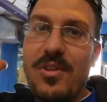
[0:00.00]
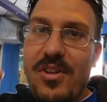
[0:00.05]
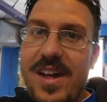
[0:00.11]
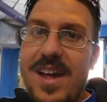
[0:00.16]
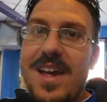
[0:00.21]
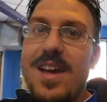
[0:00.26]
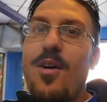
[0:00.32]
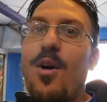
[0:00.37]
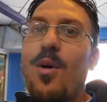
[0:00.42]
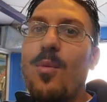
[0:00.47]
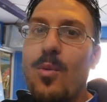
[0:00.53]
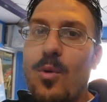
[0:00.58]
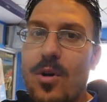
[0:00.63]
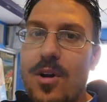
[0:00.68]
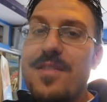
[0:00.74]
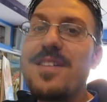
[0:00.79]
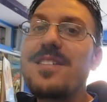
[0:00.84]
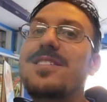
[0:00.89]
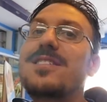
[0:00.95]
Play on
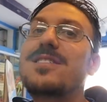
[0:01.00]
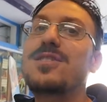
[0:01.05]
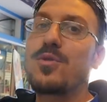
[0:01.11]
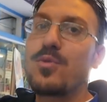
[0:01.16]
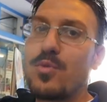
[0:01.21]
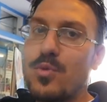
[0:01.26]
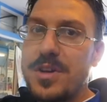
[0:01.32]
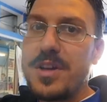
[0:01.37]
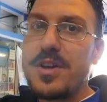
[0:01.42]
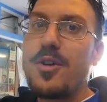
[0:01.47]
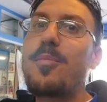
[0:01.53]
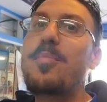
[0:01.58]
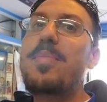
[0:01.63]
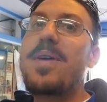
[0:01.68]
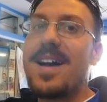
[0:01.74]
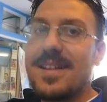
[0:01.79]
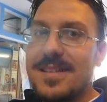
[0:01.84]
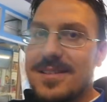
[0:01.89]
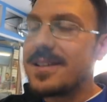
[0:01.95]
work. This is a real
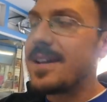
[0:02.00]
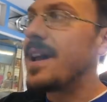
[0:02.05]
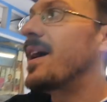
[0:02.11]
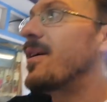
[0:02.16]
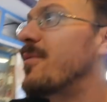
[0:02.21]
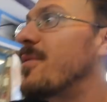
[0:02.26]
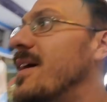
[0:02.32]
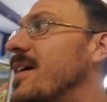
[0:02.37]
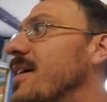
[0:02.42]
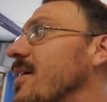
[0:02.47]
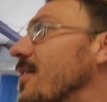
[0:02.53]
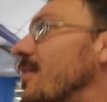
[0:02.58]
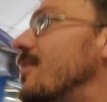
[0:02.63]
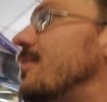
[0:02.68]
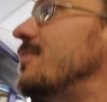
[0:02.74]
PET scan right here.